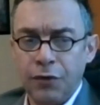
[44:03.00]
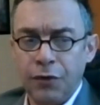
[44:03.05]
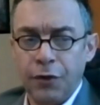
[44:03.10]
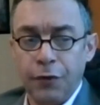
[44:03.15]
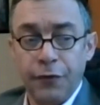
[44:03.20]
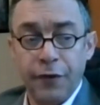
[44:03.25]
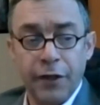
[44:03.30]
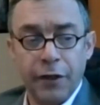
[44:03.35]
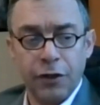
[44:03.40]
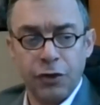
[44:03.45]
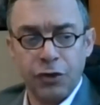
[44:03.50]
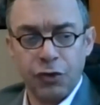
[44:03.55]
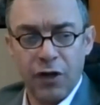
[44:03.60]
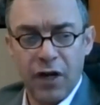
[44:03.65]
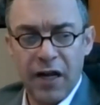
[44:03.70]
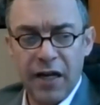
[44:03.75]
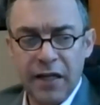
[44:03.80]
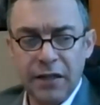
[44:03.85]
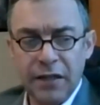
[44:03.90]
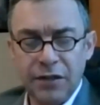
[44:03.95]
although they are
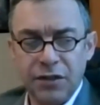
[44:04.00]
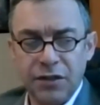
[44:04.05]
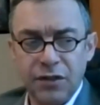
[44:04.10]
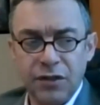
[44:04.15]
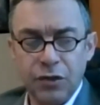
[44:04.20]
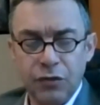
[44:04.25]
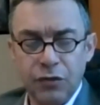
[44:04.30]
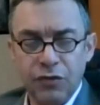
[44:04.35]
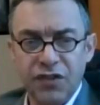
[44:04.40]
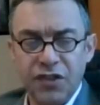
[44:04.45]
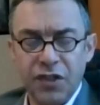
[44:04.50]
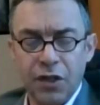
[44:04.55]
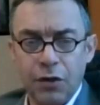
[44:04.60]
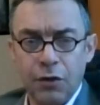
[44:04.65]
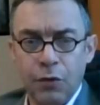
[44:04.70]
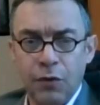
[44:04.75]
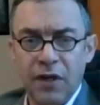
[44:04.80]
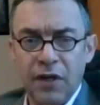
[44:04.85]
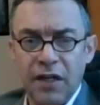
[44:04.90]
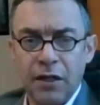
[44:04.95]
trying to do
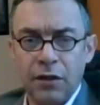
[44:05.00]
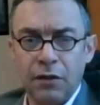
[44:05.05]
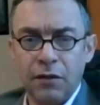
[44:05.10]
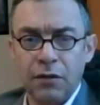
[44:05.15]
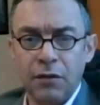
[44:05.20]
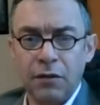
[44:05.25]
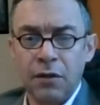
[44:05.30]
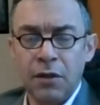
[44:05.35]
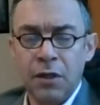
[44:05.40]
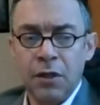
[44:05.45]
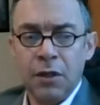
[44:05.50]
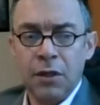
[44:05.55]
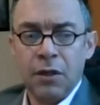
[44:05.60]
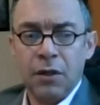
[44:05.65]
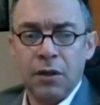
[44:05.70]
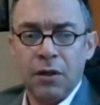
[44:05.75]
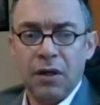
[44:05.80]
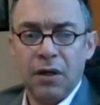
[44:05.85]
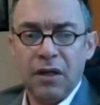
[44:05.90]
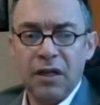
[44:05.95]
so and are
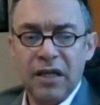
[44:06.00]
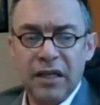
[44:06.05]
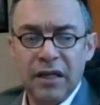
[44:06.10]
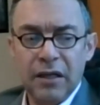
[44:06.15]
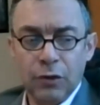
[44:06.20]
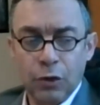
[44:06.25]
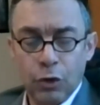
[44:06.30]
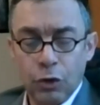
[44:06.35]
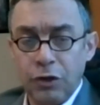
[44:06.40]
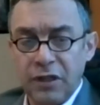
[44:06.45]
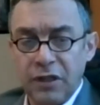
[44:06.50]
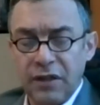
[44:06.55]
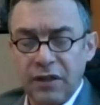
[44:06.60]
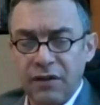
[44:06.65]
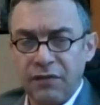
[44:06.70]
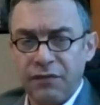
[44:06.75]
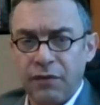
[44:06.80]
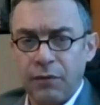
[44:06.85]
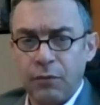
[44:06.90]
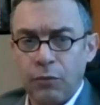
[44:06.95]

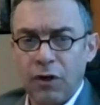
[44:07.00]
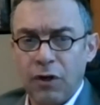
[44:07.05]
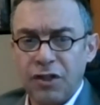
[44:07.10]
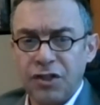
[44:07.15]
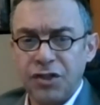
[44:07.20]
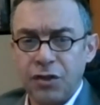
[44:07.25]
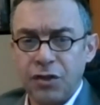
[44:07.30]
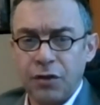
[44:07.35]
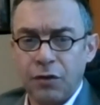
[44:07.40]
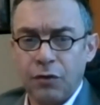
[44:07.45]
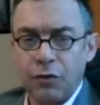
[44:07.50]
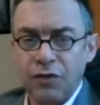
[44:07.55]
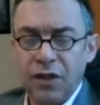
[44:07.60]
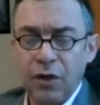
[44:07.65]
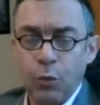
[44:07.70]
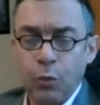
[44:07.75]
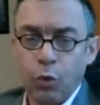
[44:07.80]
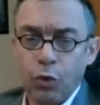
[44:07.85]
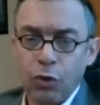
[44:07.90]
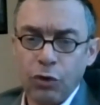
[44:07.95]
learning from Russia,
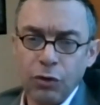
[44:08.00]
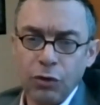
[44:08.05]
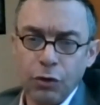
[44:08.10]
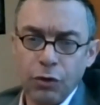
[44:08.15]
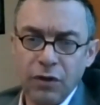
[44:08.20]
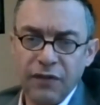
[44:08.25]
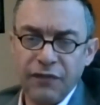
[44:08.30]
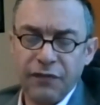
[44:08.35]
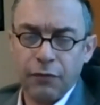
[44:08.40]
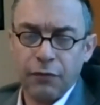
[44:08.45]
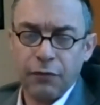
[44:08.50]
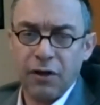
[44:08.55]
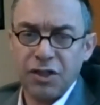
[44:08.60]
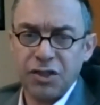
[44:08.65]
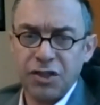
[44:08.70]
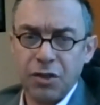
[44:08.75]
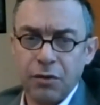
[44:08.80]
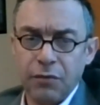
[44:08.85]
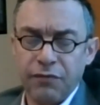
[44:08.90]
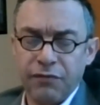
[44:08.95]
or they were learning
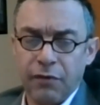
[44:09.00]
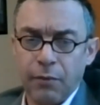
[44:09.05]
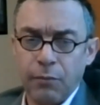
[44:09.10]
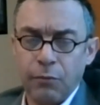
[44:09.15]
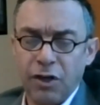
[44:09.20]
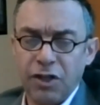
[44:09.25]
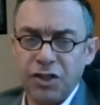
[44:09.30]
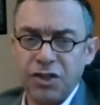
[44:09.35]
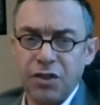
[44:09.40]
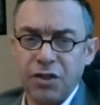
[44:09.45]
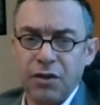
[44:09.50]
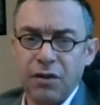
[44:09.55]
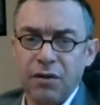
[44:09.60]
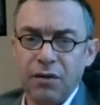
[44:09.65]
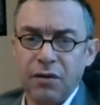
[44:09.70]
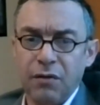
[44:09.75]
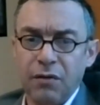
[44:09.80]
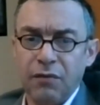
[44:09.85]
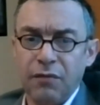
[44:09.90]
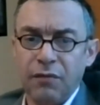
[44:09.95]
from
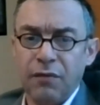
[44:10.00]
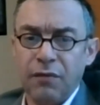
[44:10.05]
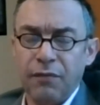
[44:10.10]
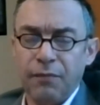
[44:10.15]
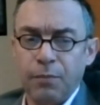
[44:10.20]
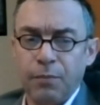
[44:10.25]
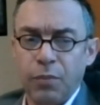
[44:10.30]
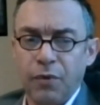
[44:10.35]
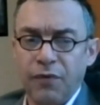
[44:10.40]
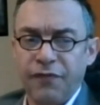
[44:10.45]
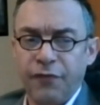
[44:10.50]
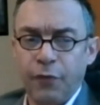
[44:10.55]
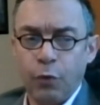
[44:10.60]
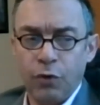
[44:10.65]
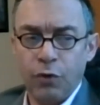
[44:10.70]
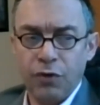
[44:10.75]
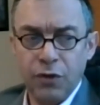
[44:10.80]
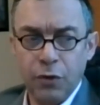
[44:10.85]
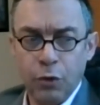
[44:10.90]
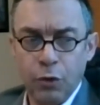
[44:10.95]
Russia
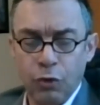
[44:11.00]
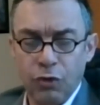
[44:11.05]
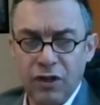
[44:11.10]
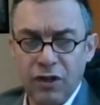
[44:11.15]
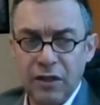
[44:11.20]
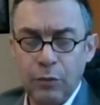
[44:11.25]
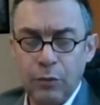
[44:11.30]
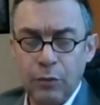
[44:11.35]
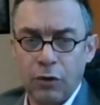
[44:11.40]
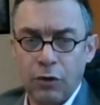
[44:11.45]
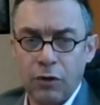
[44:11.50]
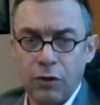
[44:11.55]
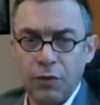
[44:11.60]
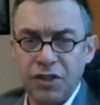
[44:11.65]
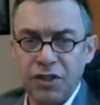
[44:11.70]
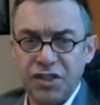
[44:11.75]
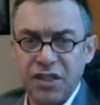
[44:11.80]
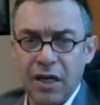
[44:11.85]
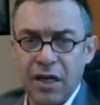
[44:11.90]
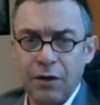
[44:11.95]
before the Ukraine
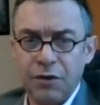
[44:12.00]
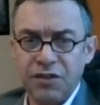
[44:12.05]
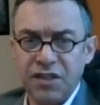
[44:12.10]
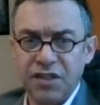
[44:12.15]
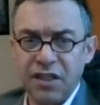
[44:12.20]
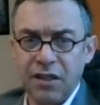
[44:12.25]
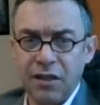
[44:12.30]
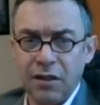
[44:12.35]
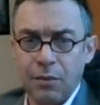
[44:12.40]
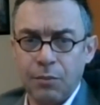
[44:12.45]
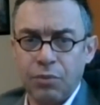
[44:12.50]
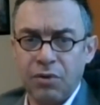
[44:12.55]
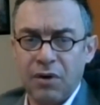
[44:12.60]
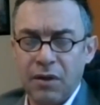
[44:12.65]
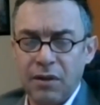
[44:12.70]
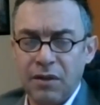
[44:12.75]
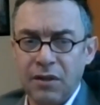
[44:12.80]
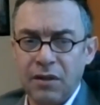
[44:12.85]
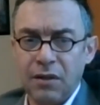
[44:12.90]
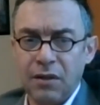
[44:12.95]
war, which now is taking up
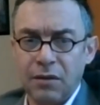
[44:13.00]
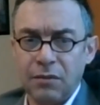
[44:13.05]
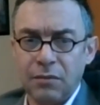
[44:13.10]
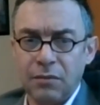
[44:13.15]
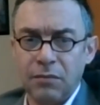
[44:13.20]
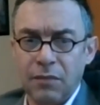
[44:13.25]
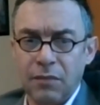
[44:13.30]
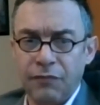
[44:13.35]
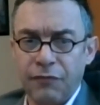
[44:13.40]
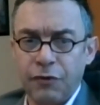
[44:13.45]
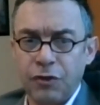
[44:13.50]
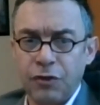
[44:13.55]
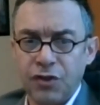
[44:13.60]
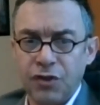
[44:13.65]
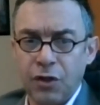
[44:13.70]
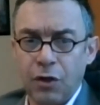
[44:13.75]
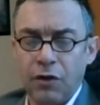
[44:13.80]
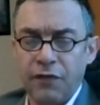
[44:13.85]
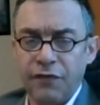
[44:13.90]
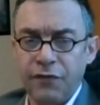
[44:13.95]
probably
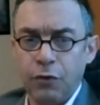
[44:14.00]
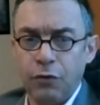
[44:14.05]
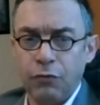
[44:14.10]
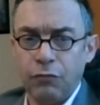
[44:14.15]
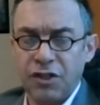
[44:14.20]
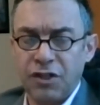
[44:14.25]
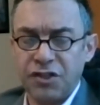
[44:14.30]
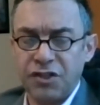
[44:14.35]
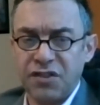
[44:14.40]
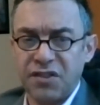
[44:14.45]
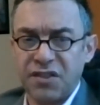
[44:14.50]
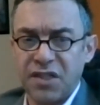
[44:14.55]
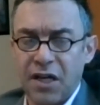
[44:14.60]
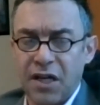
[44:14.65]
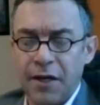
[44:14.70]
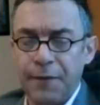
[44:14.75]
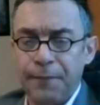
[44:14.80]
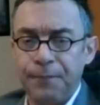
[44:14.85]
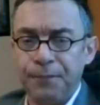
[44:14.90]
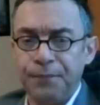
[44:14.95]
virtually all of Russia's
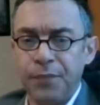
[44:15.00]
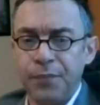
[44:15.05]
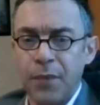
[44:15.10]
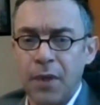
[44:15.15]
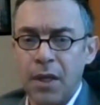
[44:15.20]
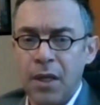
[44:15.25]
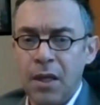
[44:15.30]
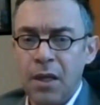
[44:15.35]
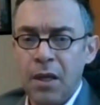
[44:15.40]
time.